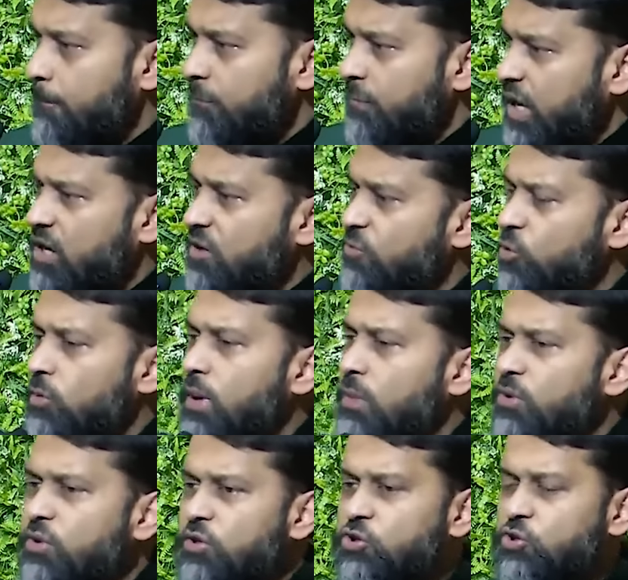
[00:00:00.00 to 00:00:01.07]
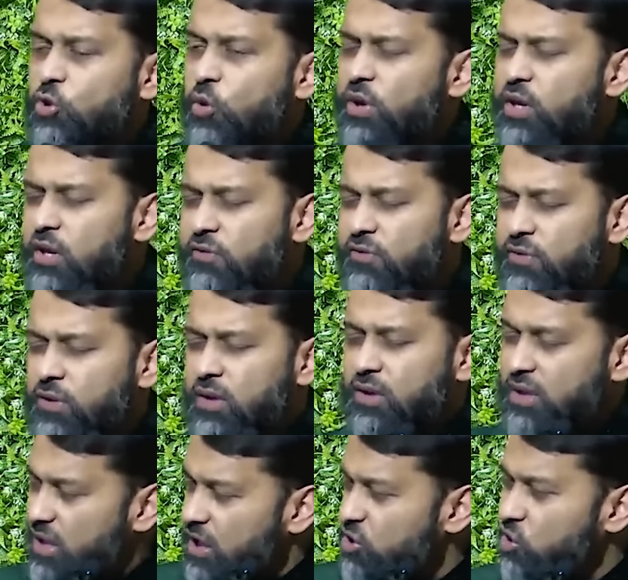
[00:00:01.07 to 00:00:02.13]
And if you remember the story of
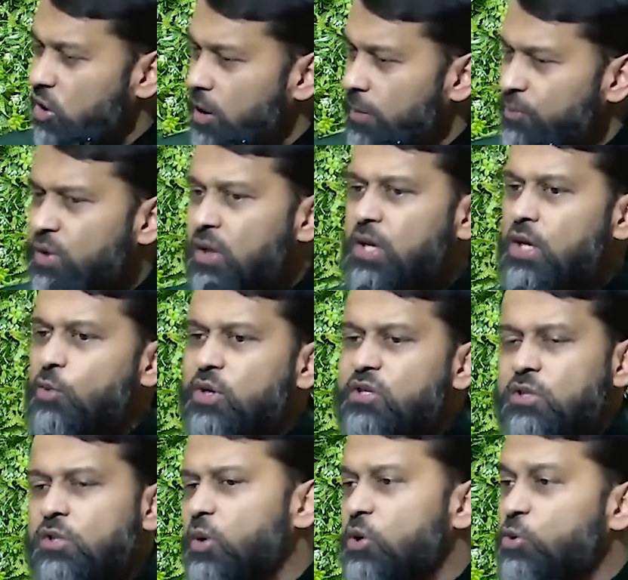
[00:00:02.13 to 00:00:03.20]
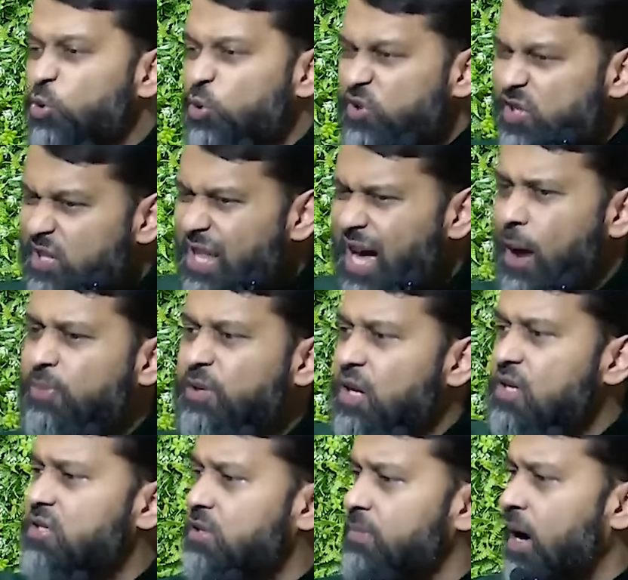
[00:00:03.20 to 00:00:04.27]
the Hijrah, he was the one who slapped
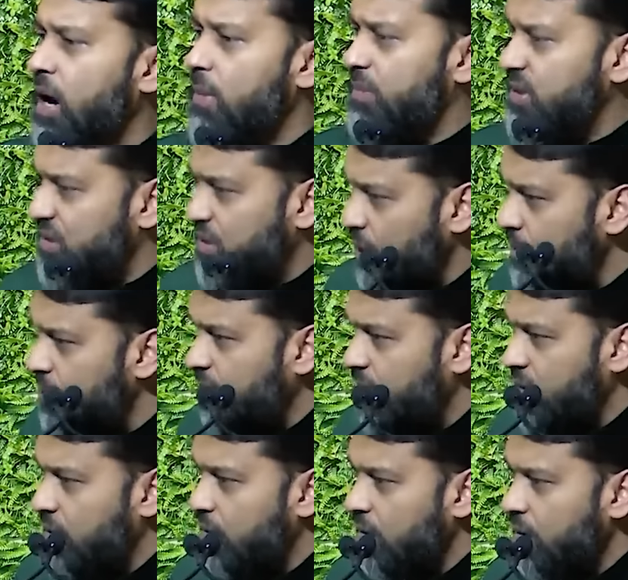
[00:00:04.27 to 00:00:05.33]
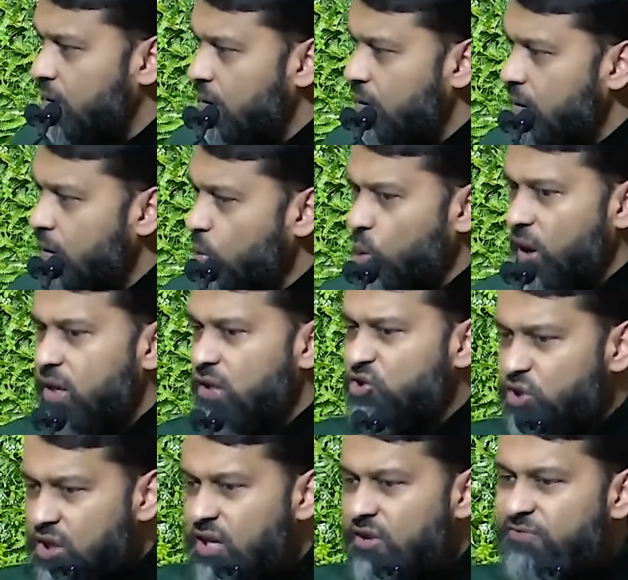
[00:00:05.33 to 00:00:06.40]
Asma bint Abi Bakr when
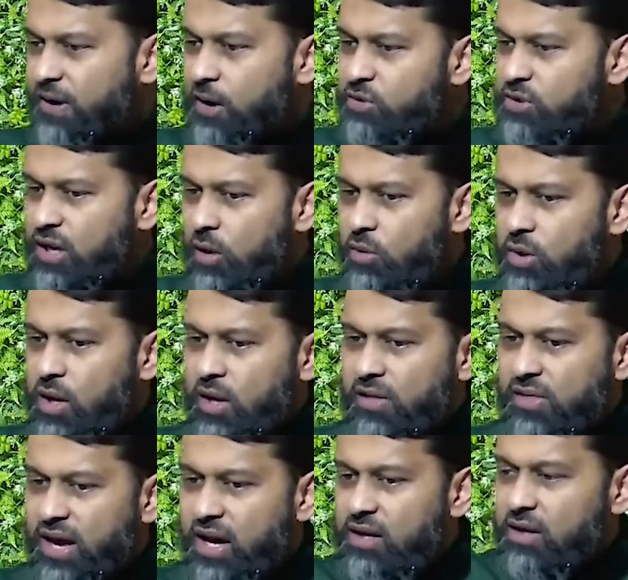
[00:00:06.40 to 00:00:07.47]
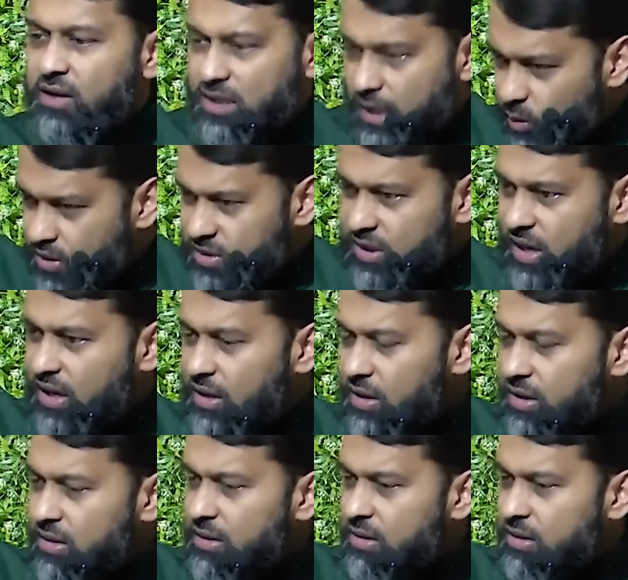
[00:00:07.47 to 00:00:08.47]
he found out that there was a